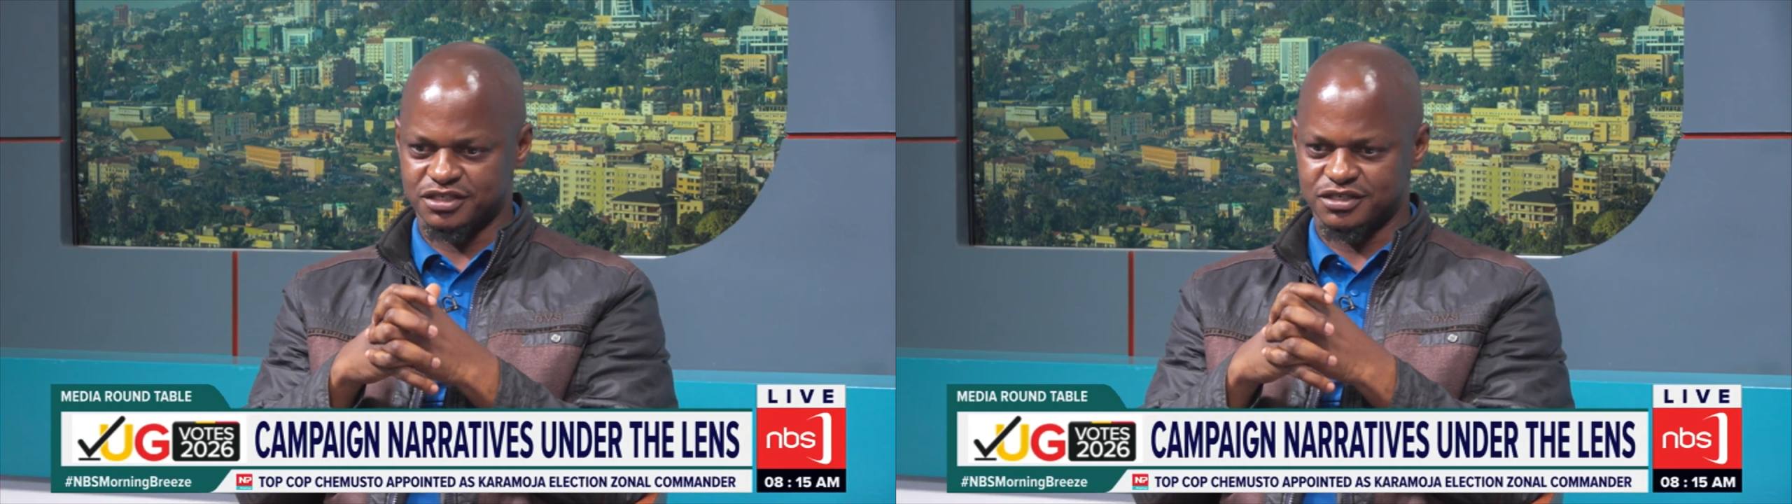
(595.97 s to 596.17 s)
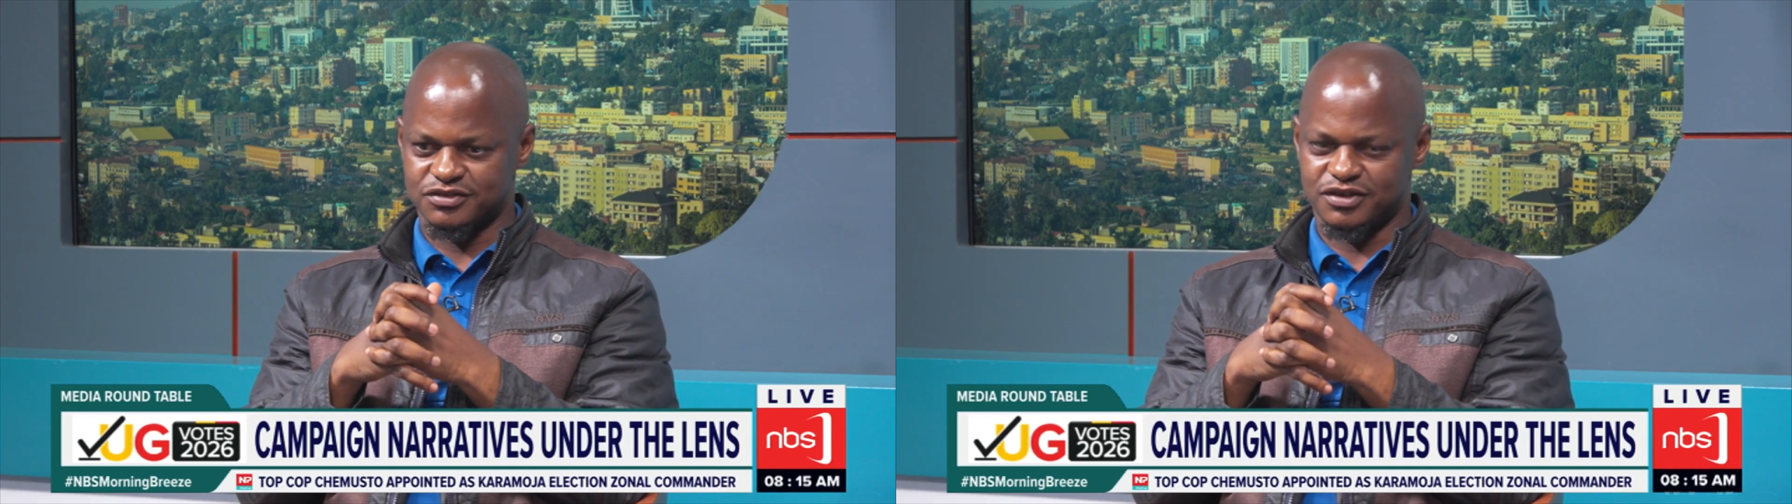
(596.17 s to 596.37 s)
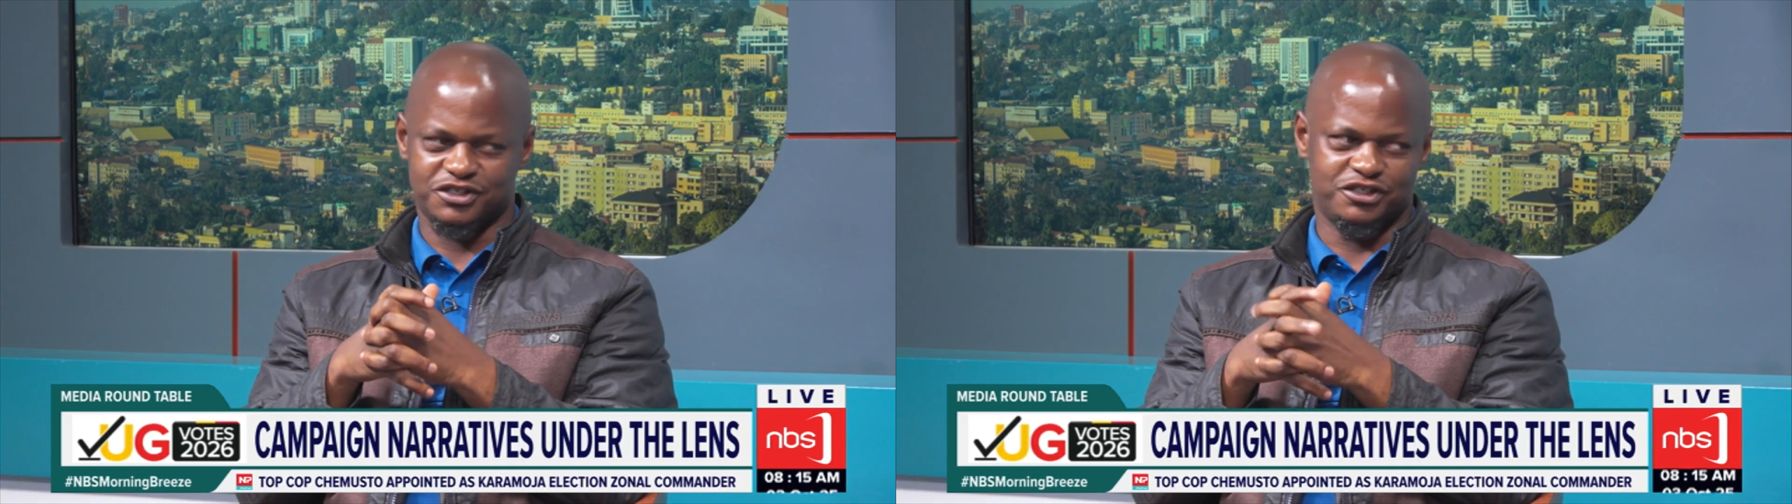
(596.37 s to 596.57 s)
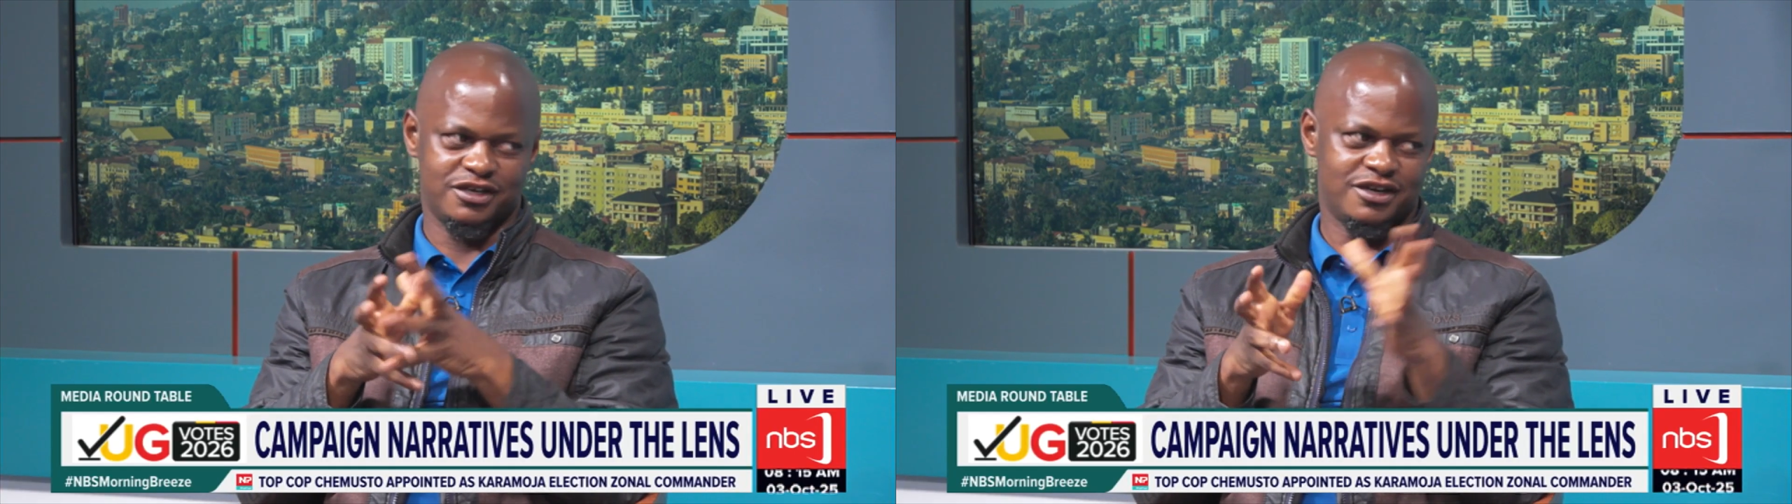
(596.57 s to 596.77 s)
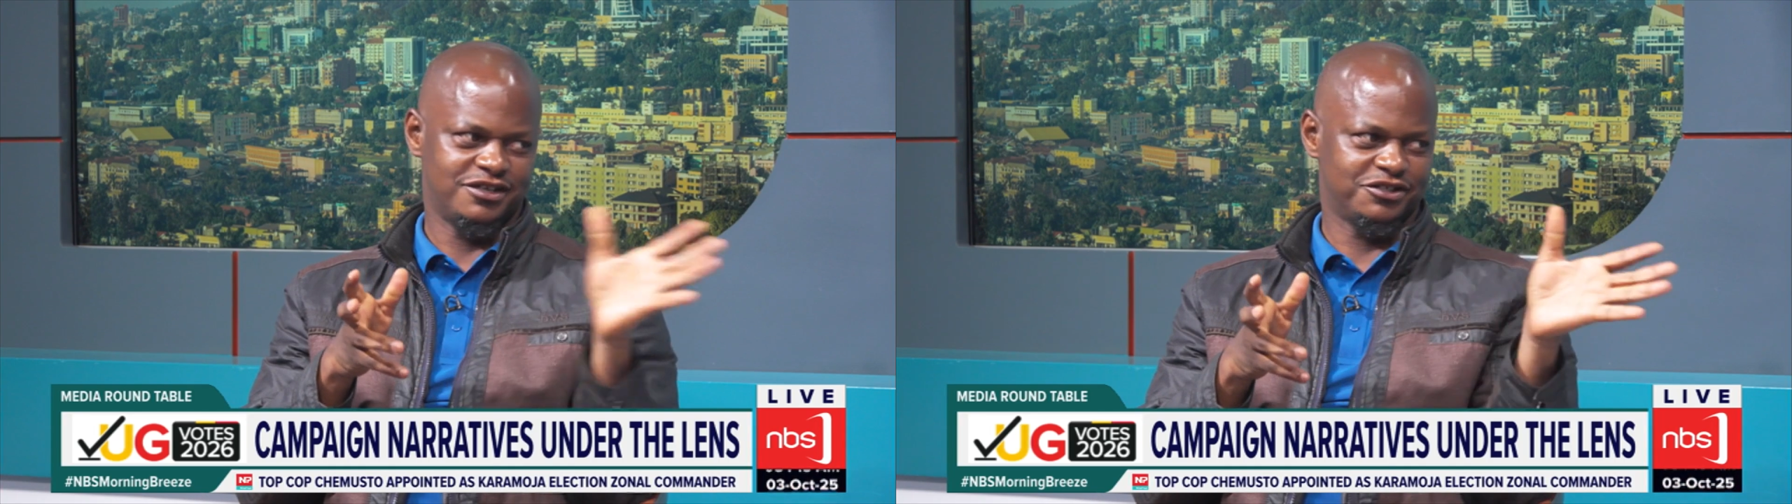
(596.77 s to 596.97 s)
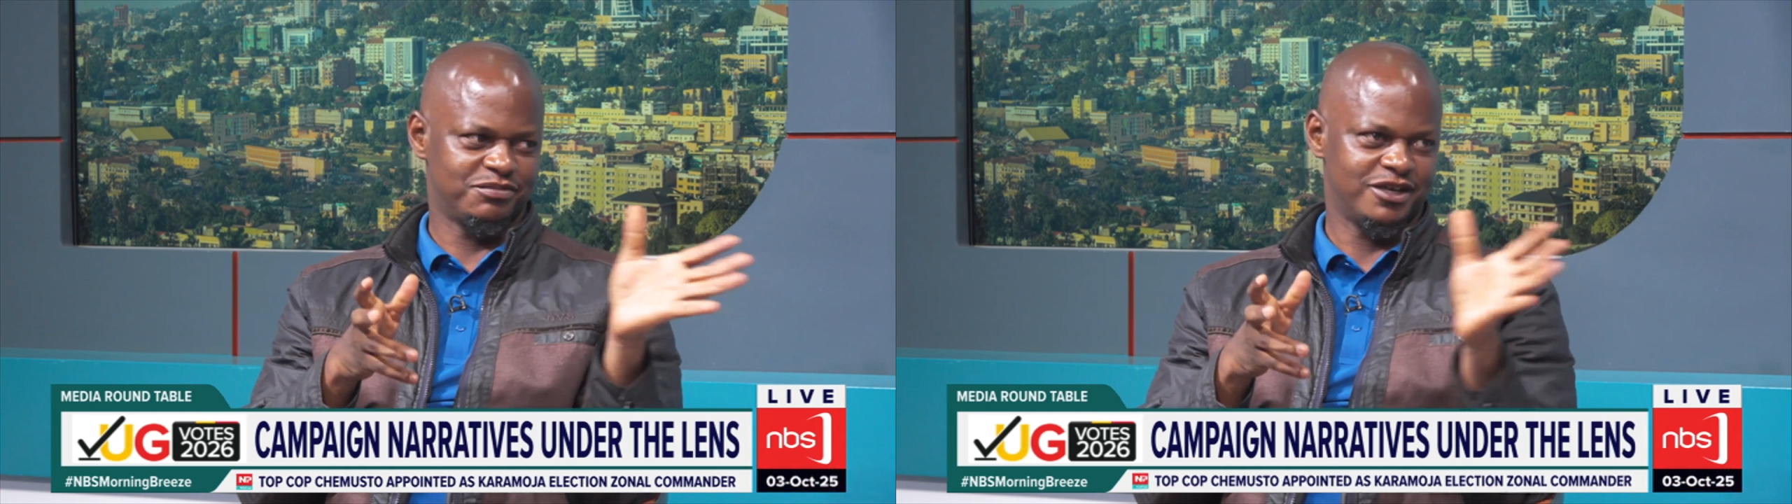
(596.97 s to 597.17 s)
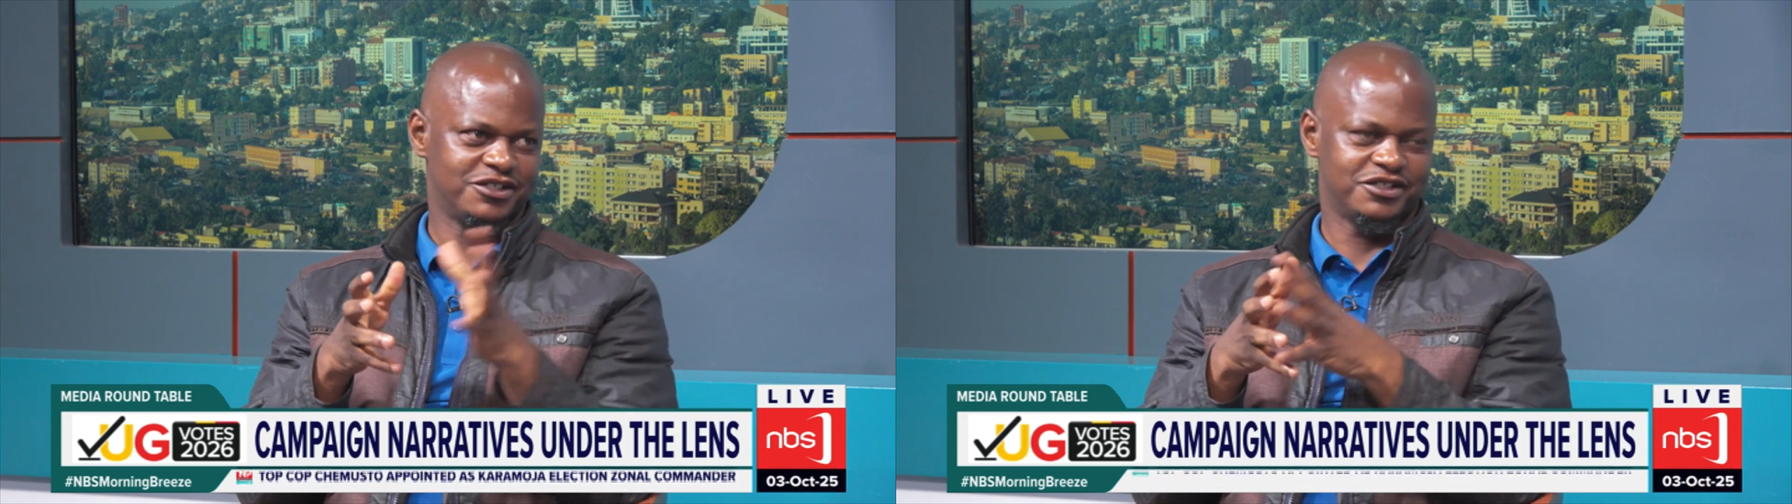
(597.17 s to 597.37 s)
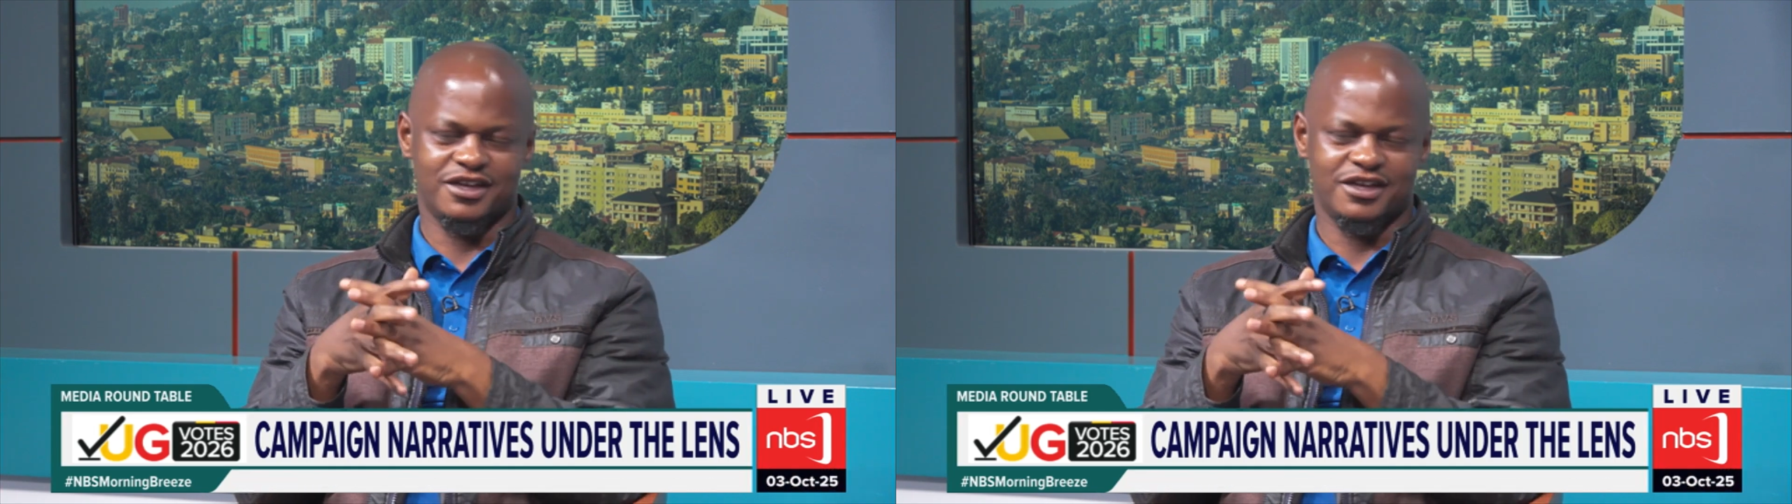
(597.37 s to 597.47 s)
towards journalism as